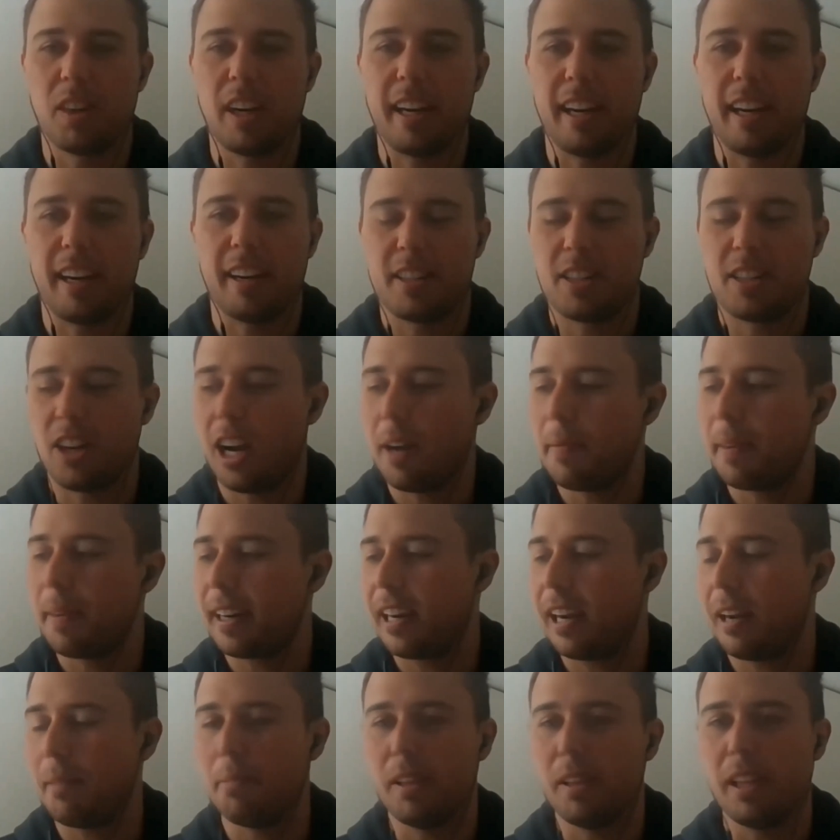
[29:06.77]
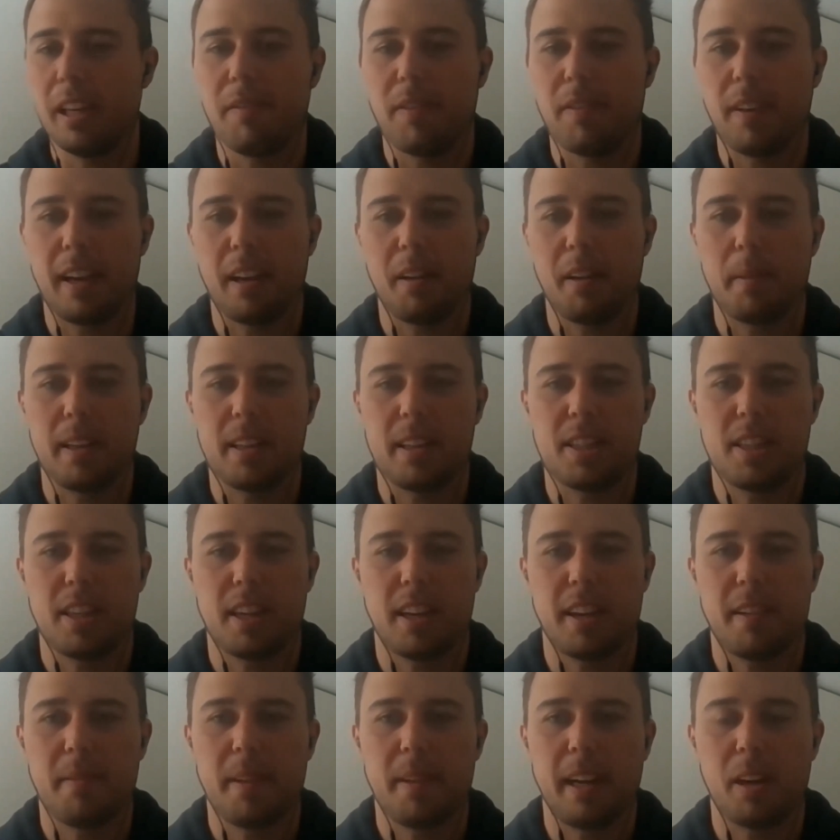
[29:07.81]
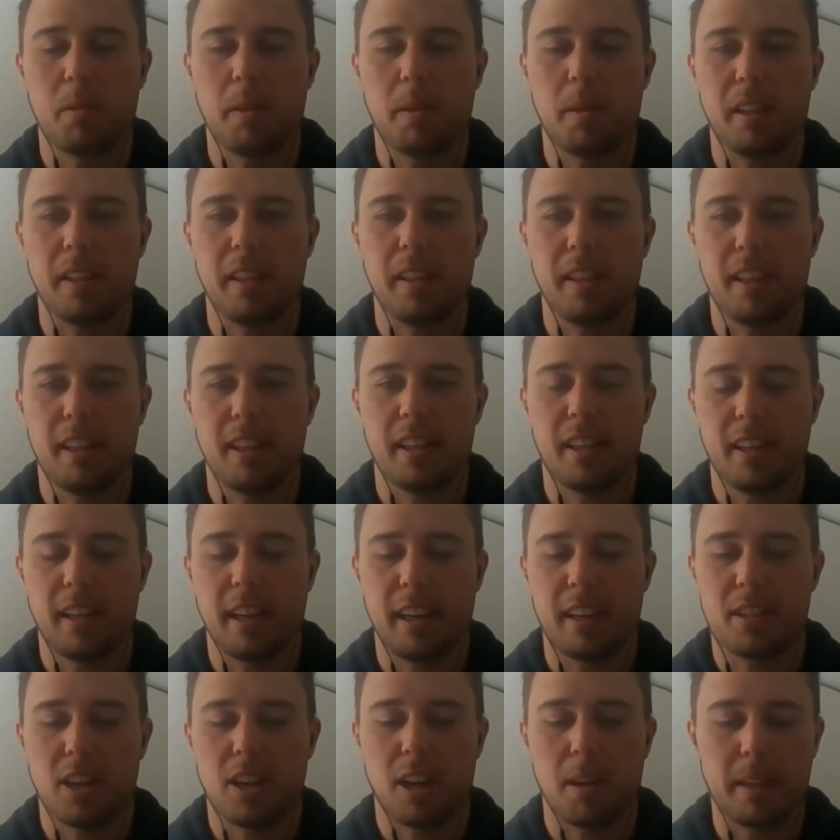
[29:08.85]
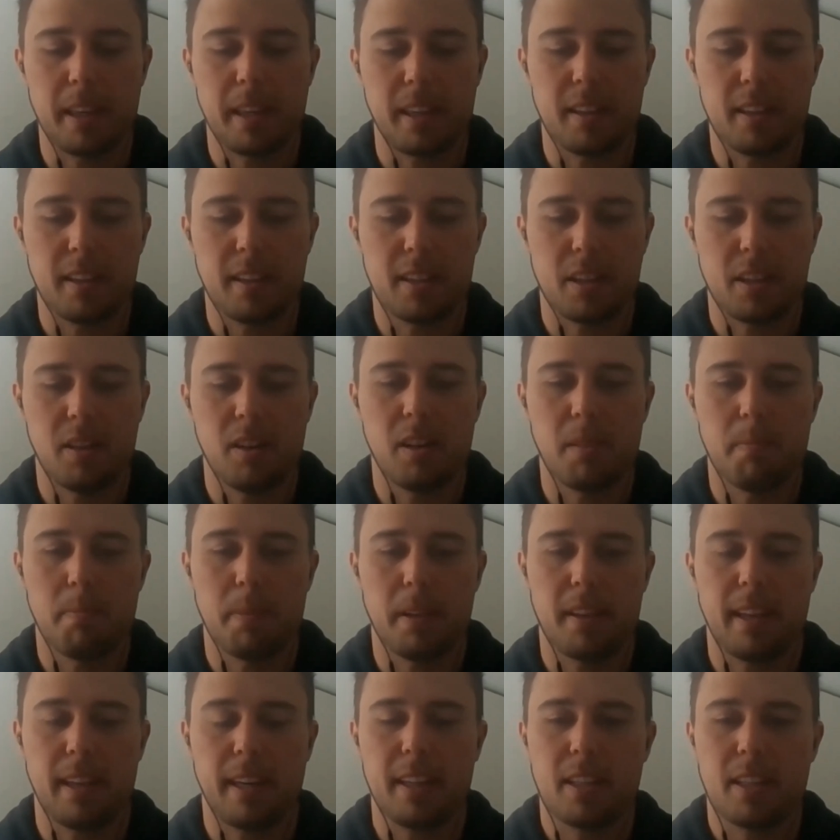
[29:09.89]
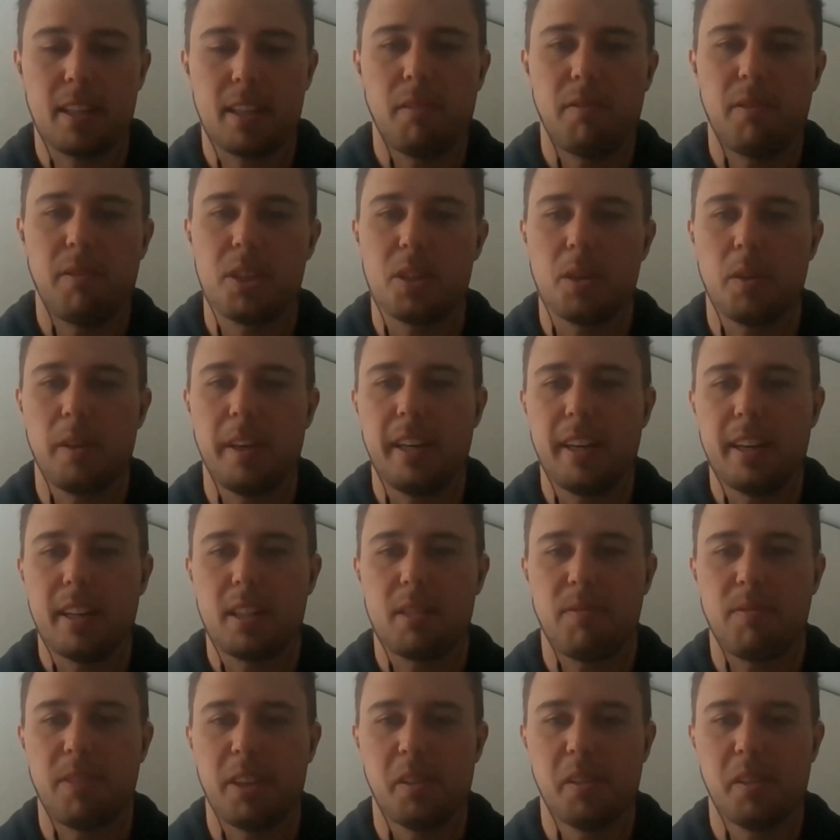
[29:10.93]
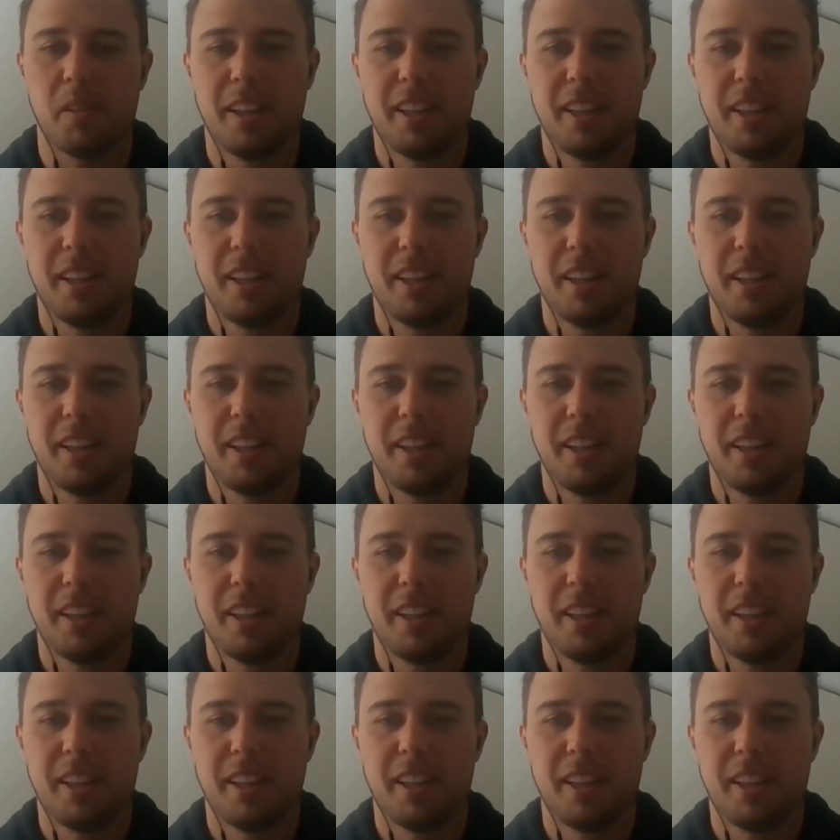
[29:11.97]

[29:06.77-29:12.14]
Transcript: out of time. I can't believe how quickly our time together has gone. But thanks a lot for joining us, Phil.